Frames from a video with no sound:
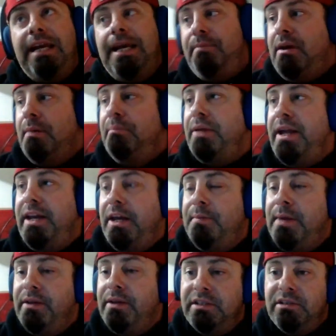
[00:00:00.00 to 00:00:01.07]
complaining
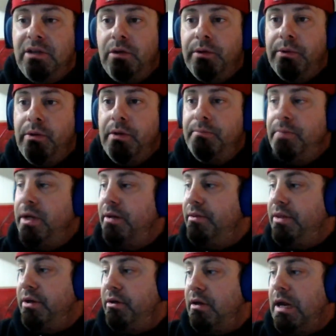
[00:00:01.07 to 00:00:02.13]
about this all we want, but
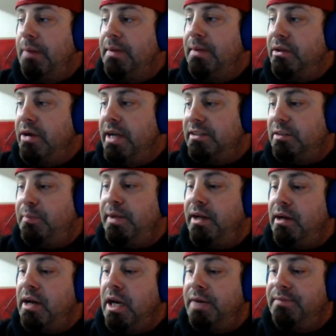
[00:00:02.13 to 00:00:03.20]
there has to be kind of a